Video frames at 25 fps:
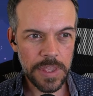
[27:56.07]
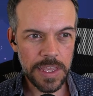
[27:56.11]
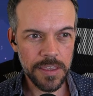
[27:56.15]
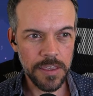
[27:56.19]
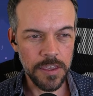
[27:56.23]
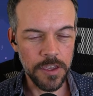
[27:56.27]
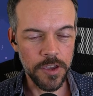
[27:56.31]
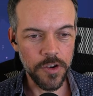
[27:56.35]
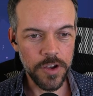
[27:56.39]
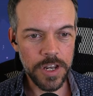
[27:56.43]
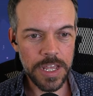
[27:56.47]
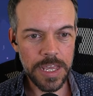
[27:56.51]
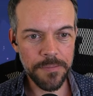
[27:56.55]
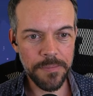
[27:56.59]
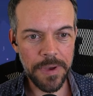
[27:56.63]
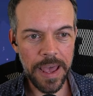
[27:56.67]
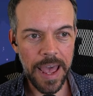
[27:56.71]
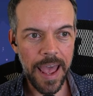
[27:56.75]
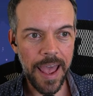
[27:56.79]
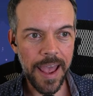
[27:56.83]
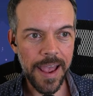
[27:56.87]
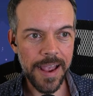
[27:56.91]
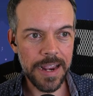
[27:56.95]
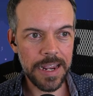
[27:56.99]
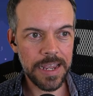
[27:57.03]
Goodie
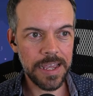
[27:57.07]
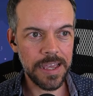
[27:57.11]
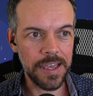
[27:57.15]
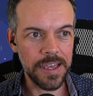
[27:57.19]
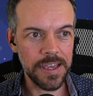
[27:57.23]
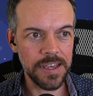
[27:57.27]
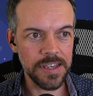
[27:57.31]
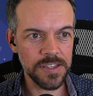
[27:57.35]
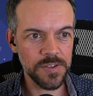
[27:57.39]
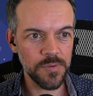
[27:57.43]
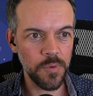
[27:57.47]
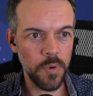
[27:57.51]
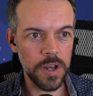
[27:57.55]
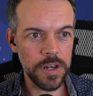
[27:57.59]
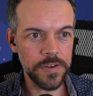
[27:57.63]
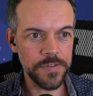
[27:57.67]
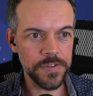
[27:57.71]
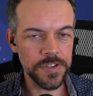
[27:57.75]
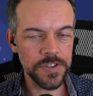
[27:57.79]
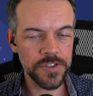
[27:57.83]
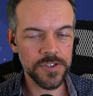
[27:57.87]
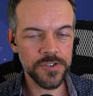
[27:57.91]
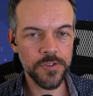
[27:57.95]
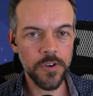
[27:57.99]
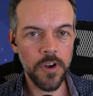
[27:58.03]
Bag is one of
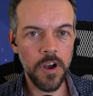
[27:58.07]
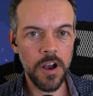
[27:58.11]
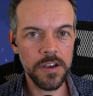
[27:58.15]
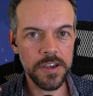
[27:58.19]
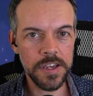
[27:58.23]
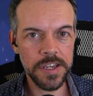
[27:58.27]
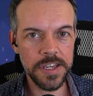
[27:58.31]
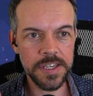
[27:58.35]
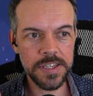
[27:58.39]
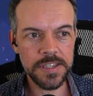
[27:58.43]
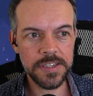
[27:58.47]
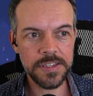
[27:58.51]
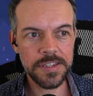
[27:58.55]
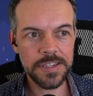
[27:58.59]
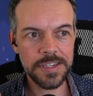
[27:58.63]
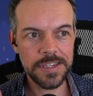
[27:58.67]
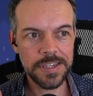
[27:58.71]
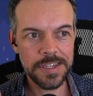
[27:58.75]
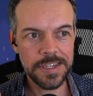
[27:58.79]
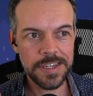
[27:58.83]
the strongest.